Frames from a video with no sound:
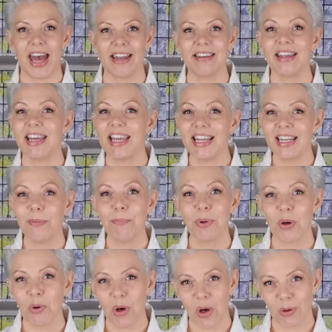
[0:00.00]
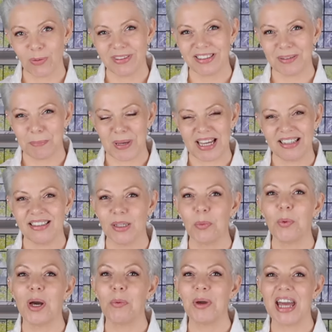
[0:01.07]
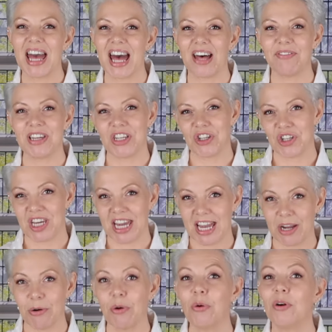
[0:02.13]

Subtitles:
And in a boho space where we have a chair